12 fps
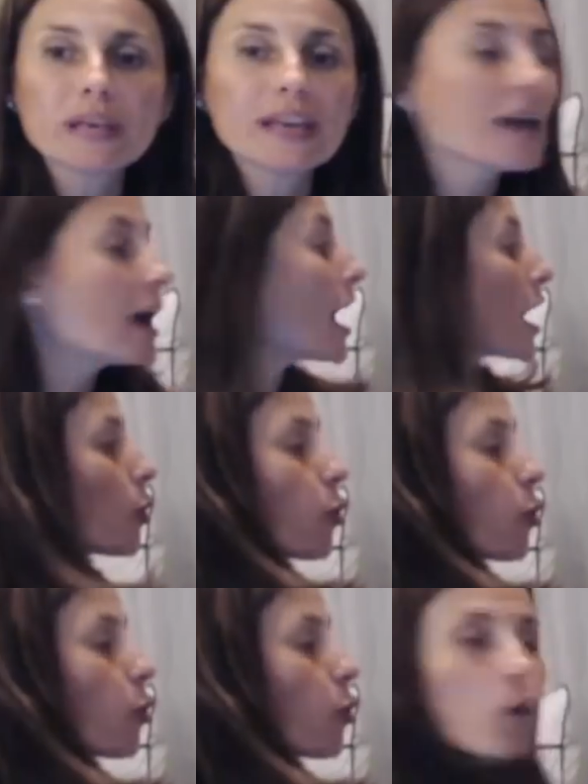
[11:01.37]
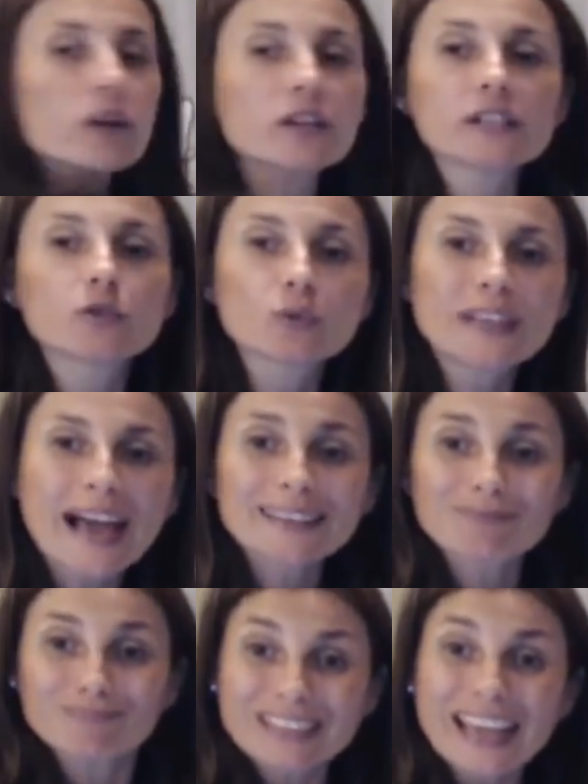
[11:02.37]
be accordingly to
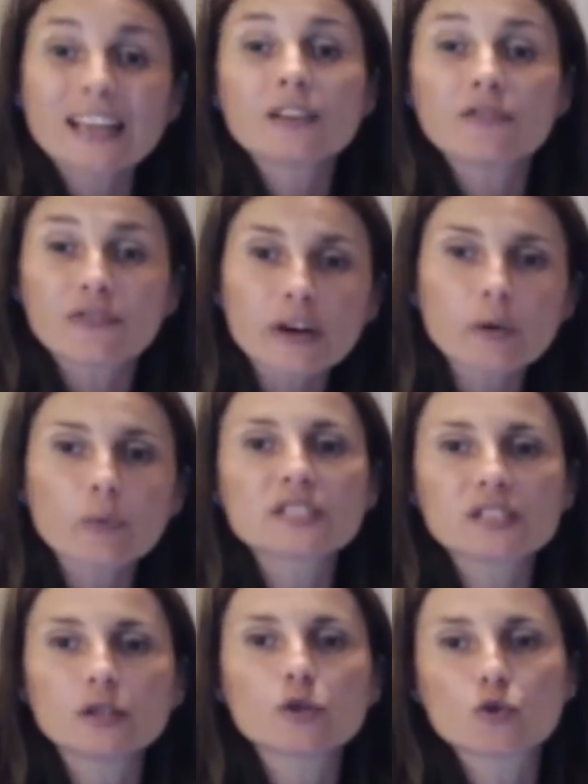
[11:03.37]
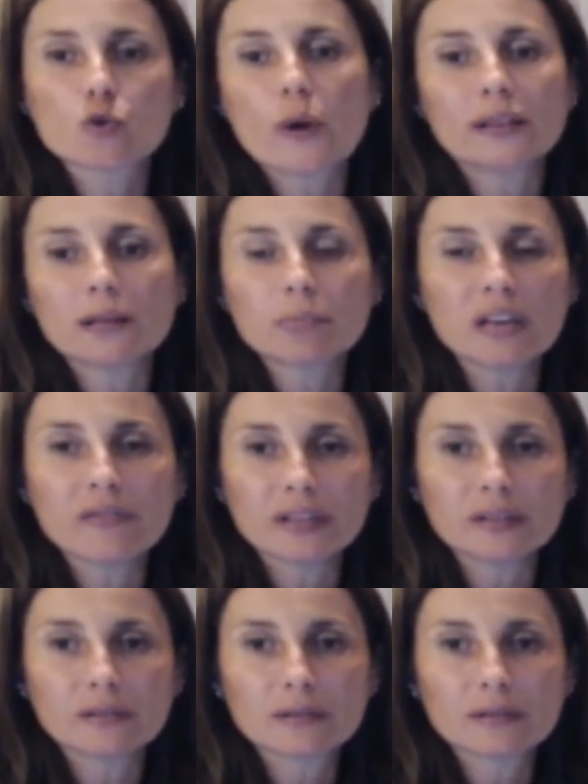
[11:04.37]
that negative frequency that you end up giving.